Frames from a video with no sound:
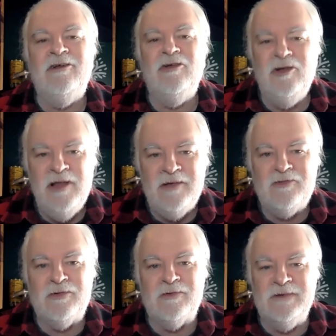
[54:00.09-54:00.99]

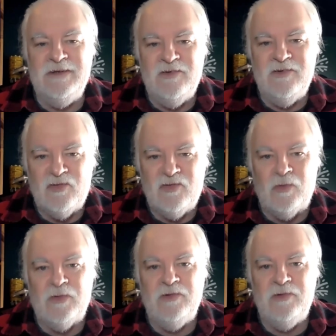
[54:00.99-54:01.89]
can literally
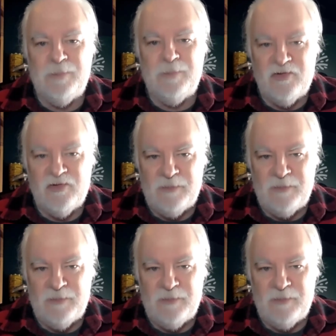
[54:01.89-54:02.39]
distort your